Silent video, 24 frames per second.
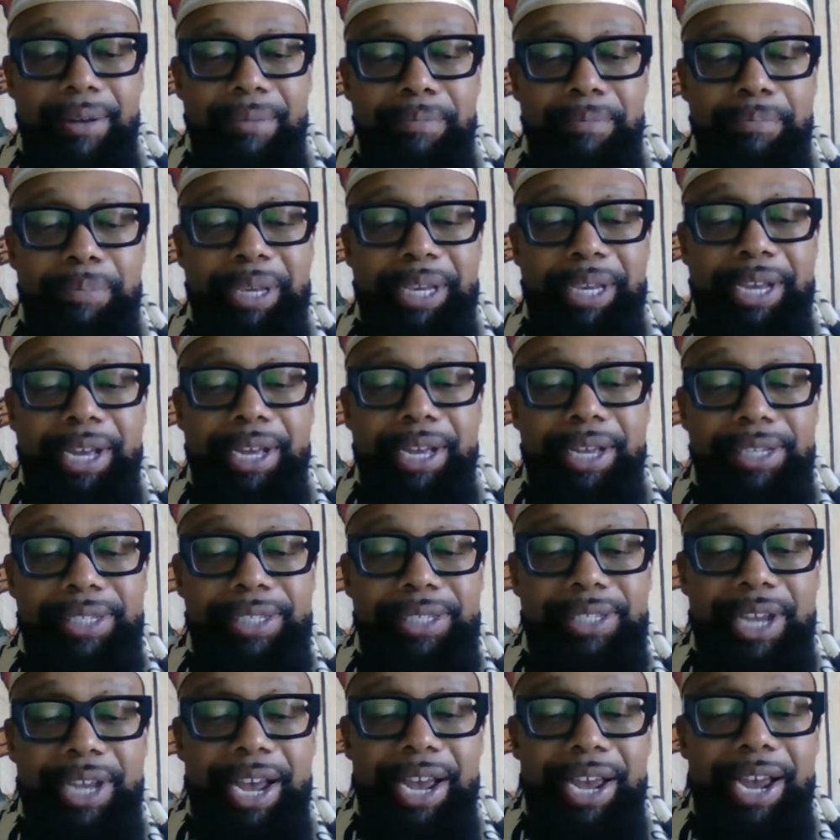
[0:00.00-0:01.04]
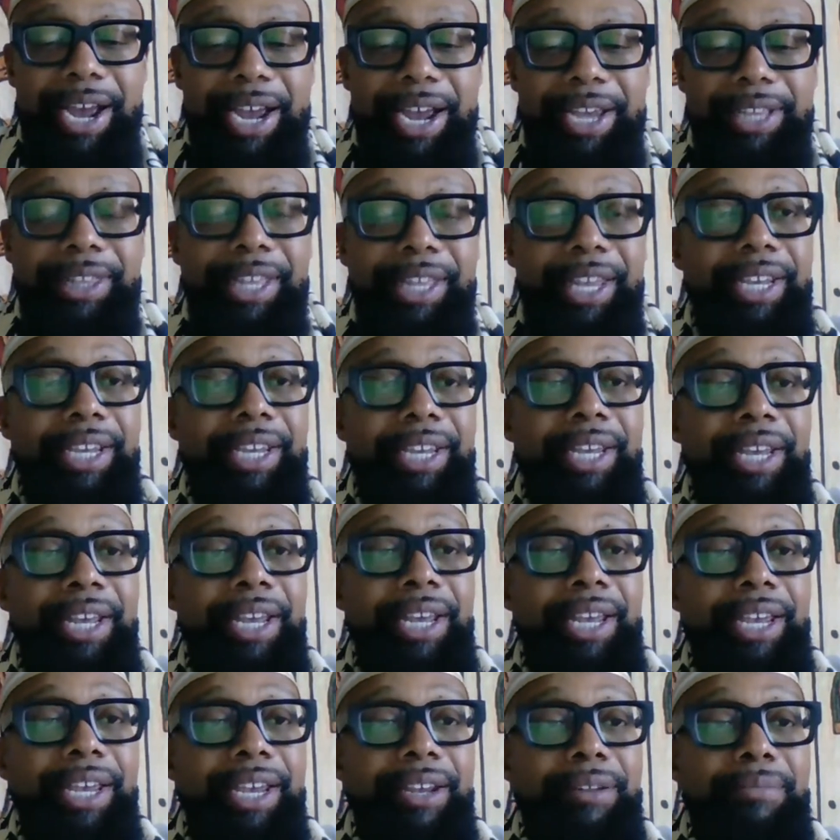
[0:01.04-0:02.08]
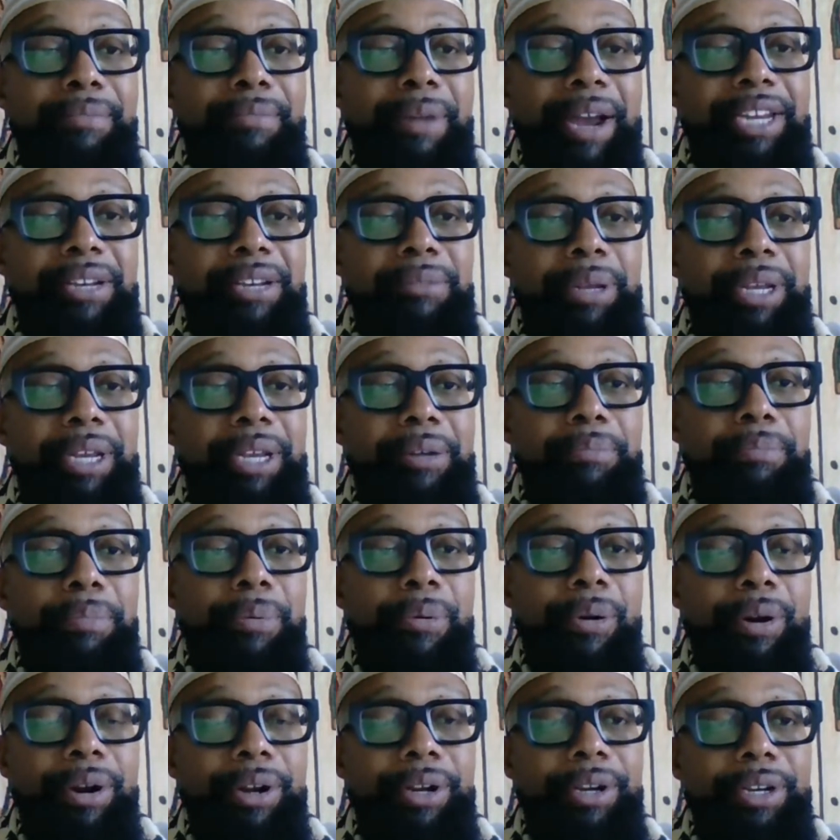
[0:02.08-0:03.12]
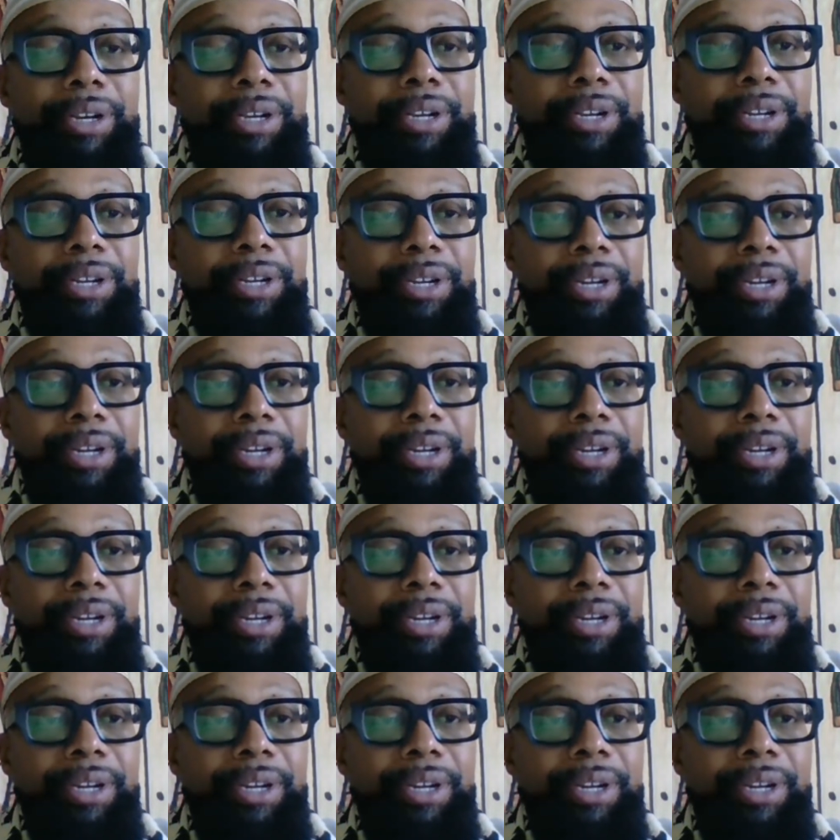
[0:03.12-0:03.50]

because I think it might be important